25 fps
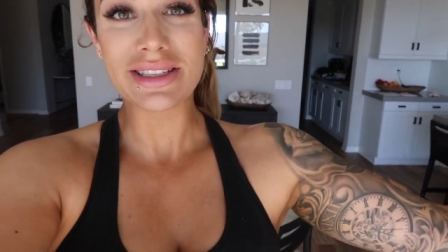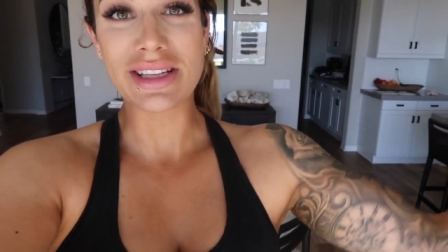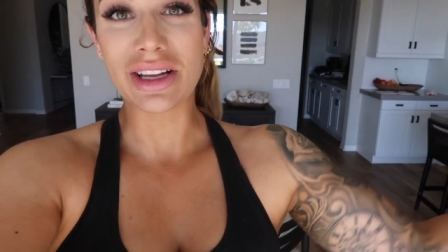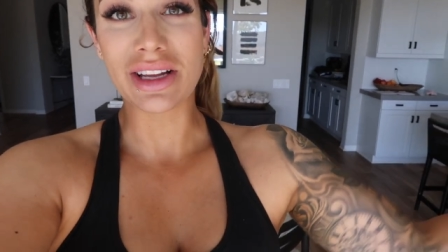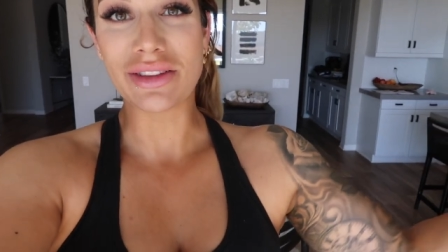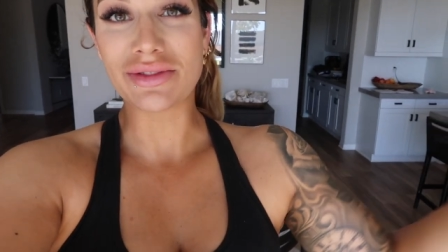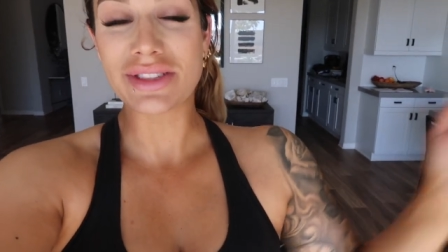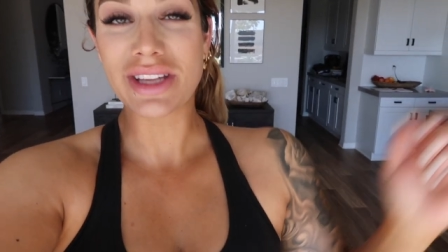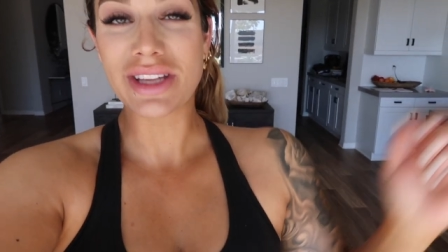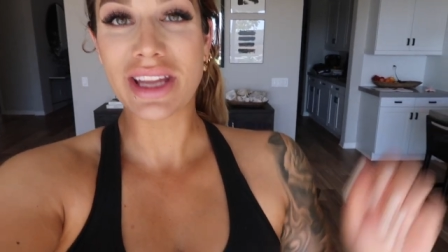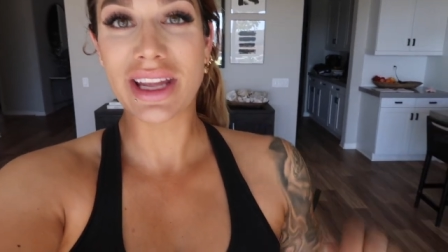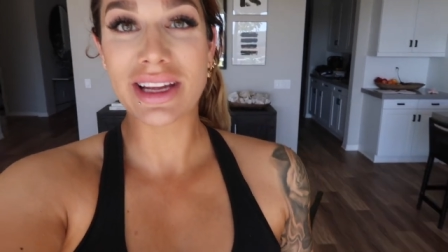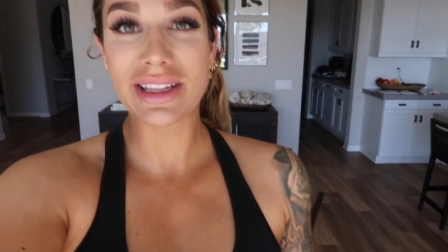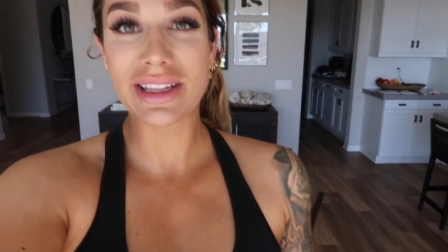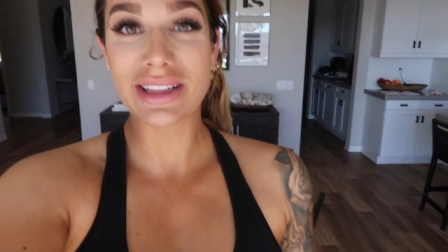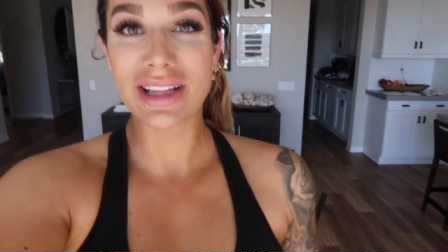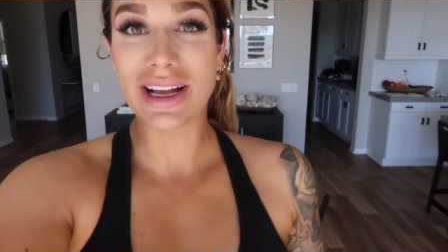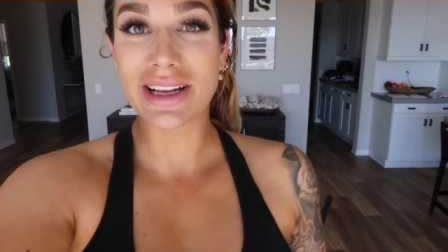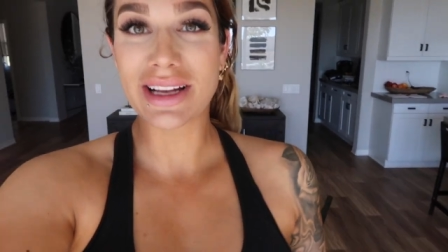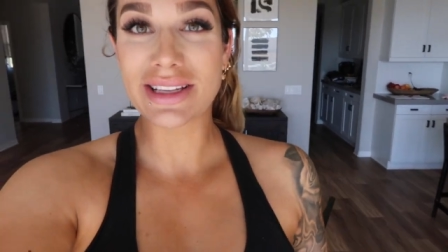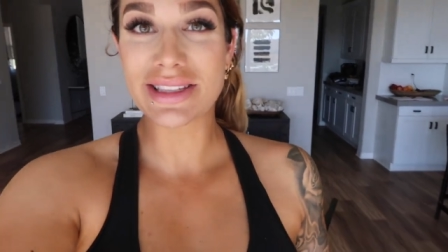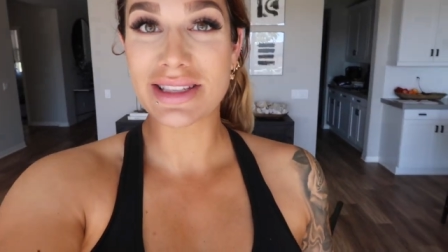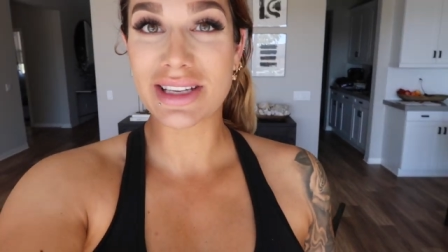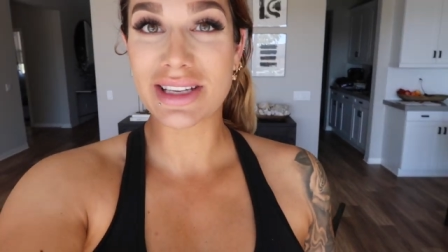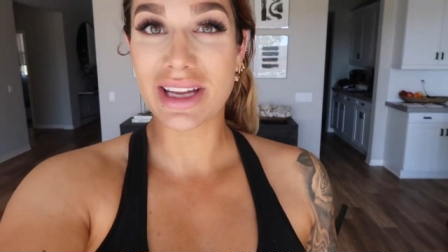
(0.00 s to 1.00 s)
self-tan
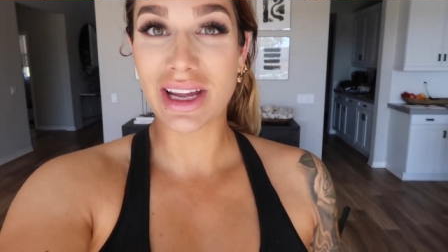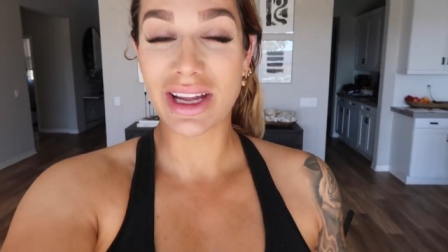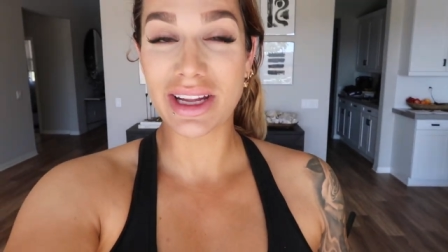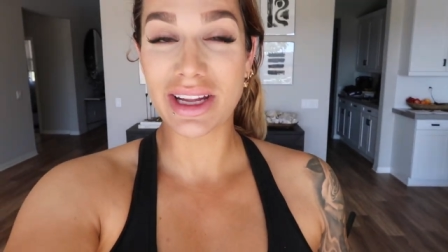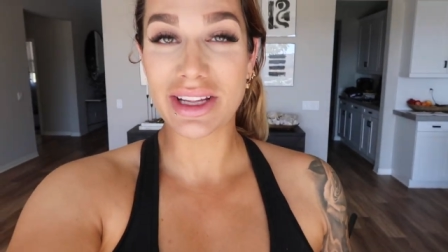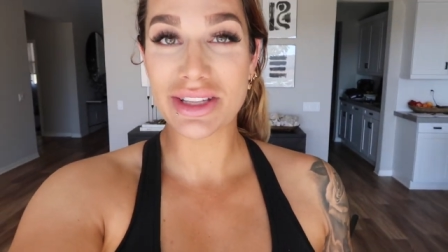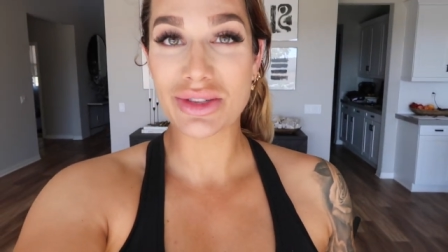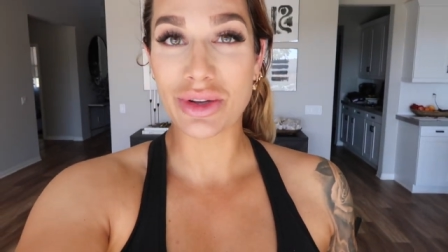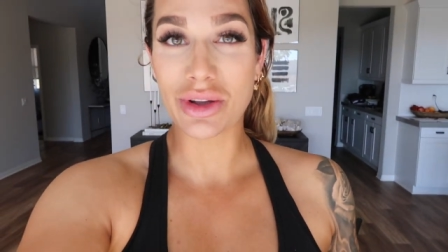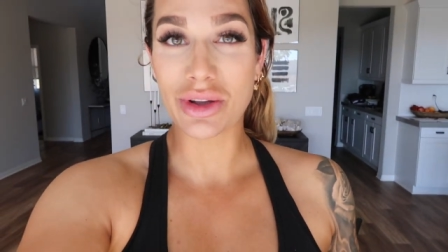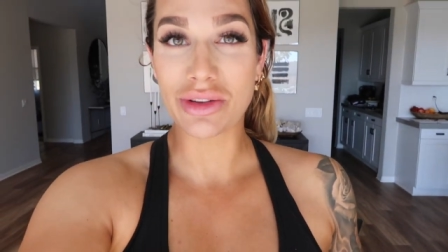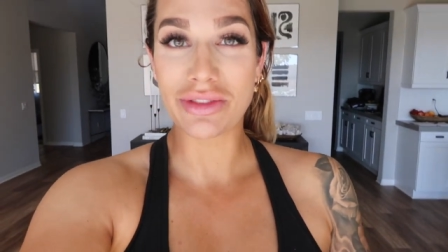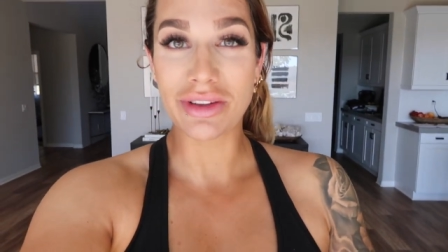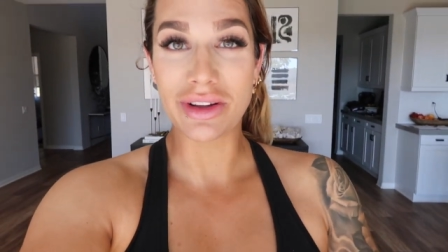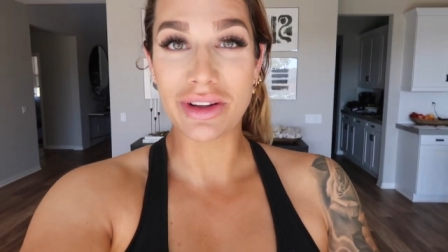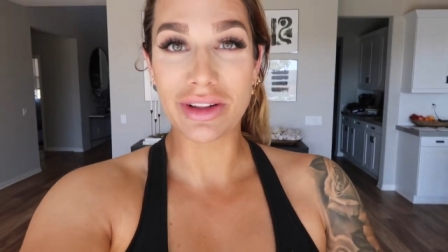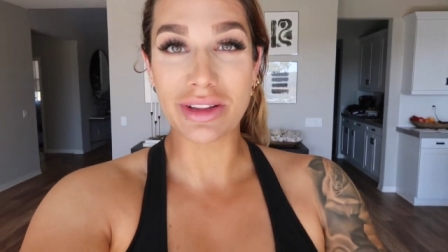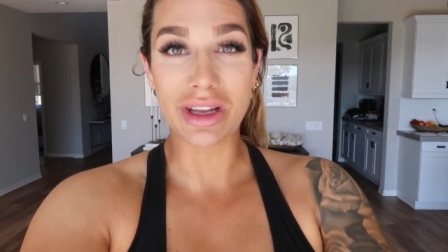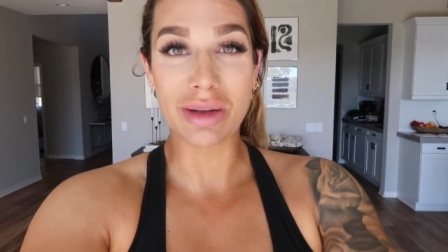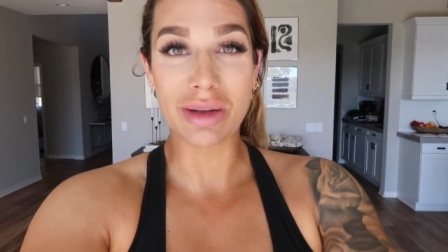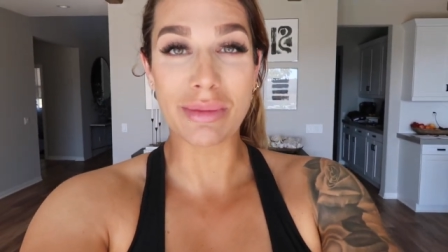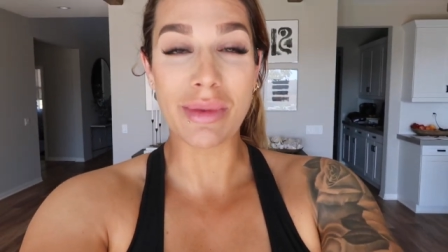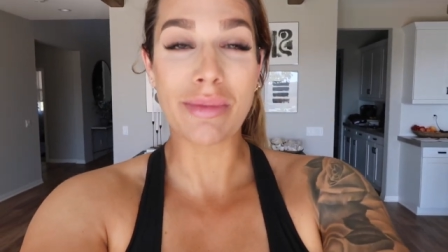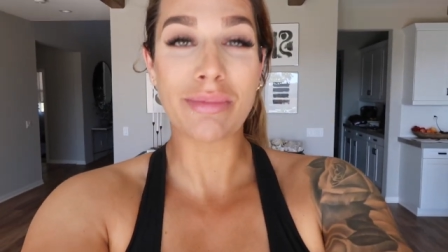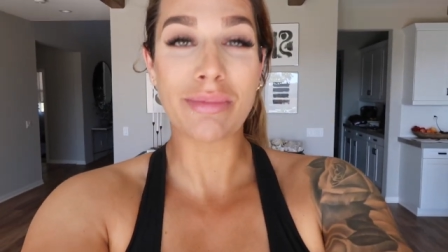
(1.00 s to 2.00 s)
last night, so I feel a
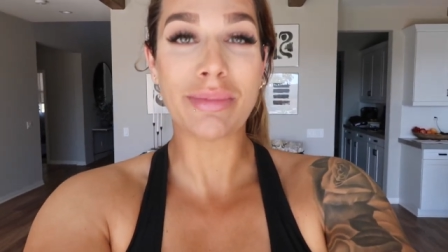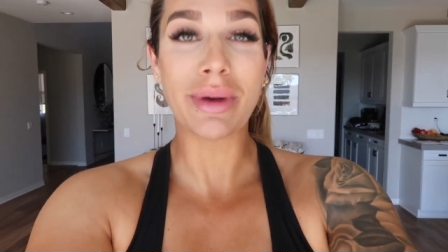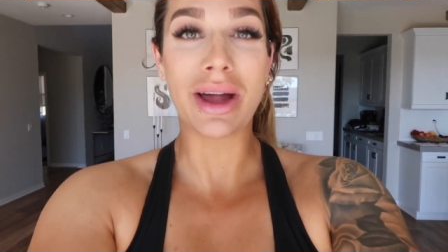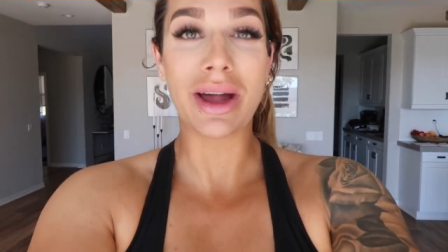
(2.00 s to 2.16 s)
little bit